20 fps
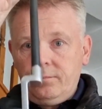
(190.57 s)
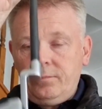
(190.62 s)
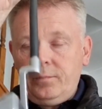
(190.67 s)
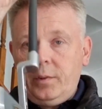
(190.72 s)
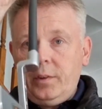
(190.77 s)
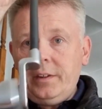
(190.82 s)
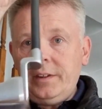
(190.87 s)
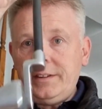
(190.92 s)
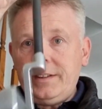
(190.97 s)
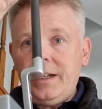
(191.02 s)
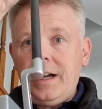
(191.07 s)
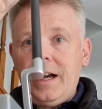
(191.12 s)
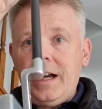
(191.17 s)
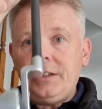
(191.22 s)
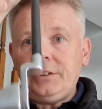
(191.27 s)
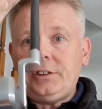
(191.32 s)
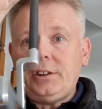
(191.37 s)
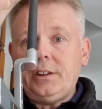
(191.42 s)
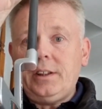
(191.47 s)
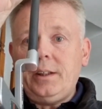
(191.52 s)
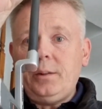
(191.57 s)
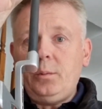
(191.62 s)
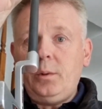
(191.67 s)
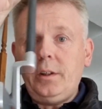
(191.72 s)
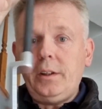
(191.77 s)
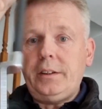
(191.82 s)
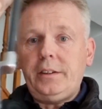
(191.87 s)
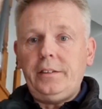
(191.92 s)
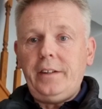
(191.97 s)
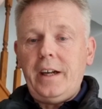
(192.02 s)
for it to actually
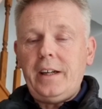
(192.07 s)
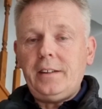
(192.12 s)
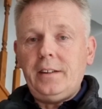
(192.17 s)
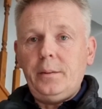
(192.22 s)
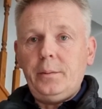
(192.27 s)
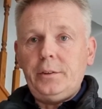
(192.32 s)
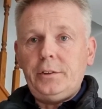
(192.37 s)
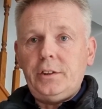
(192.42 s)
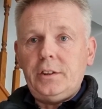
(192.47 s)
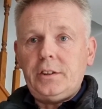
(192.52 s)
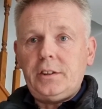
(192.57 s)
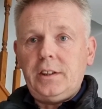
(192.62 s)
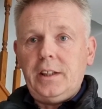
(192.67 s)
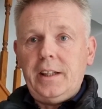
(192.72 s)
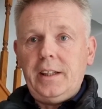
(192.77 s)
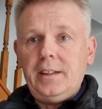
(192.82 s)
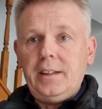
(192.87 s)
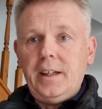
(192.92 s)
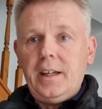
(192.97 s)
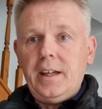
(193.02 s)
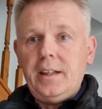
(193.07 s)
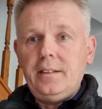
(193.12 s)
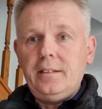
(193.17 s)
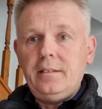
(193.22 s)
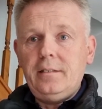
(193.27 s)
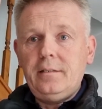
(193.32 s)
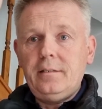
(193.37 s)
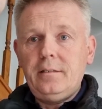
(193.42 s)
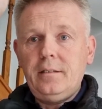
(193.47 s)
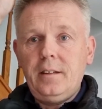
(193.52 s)
work correctly, which is slightly in
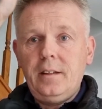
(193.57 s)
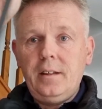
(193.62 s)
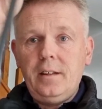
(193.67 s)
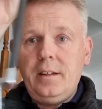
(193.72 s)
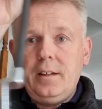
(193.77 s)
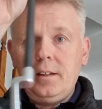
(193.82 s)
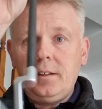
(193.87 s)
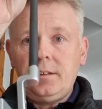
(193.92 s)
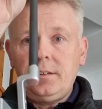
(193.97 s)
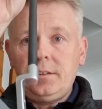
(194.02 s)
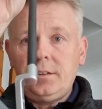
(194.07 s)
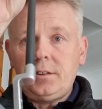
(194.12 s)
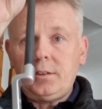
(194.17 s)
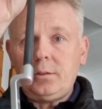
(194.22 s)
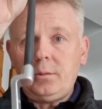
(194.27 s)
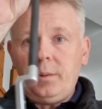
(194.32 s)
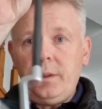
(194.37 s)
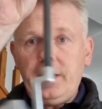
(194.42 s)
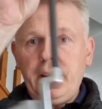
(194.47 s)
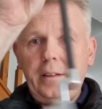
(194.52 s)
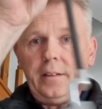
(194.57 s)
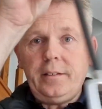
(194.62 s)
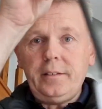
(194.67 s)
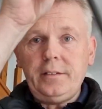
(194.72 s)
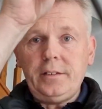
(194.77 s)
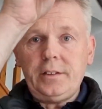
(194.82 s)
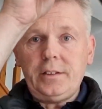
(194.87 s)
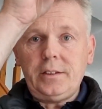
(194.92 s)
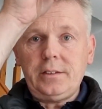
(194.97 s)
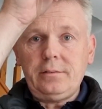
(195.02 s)
square
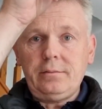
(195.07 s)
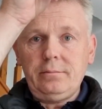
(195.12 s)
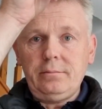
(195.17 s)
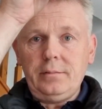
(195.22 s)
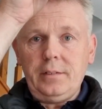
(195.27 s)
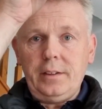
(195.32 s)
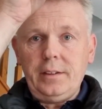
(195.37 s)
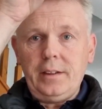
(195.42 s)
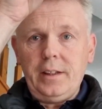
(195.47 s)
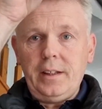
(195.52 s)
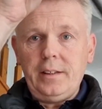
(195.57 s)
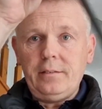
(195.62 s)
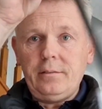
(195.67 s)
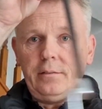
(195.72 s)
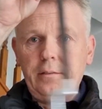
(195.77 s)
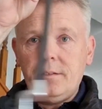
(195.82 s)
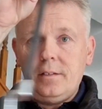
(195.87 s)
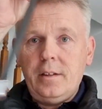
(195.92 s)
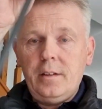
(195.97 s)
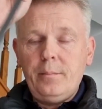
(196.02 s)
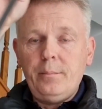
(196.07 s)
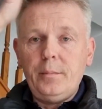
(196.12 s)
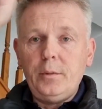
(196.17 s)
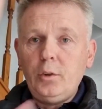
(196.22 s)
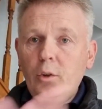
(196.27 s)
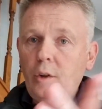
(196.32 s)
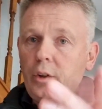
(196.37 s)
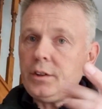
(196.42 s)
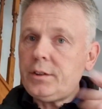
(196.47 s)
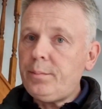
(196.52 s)
and then
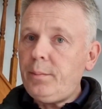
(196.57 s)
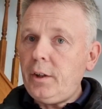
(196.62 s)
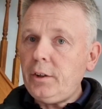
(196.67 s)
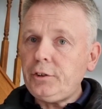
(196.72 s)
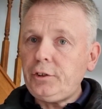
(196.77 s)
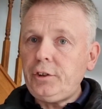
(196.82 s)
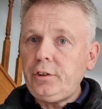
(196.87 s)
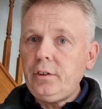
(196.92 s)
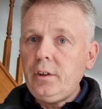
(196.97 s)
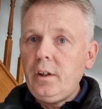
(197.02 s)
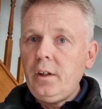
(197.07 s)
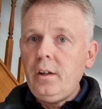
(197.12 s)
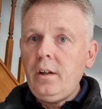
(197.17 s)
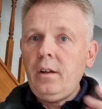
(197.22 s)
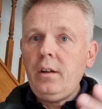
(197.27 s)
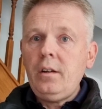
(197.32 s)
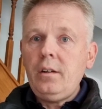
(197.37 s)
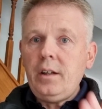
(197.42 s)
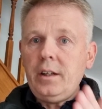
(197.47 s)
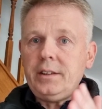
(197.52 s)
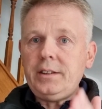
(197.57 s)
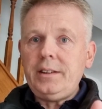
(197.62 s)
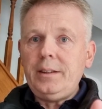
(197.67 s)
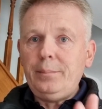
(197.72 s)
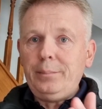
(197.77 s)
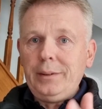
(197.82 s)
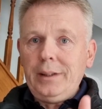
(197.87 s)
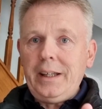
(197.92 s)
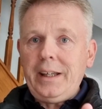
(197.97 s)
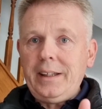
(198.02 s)
not as much as the
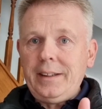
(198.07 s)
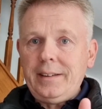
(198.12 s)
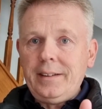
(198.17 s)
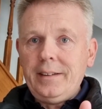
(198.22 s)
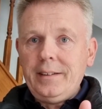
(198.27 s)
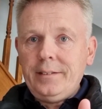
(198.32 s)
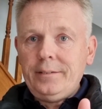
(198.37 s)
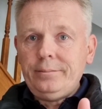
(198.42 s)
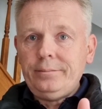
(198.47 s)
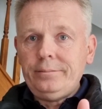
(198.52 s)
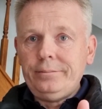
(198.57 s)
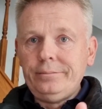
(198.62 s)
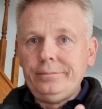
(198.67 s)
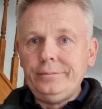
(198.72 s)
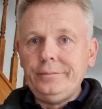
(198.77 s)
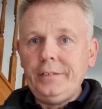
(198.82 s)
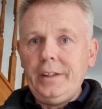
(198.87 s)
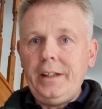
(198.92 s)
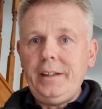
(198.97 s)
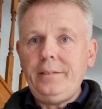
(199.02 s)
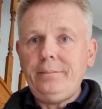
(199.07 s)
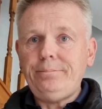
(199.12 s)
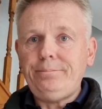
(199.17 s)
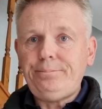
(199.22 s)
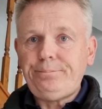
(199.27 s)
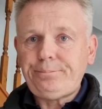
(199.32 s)
blade, right?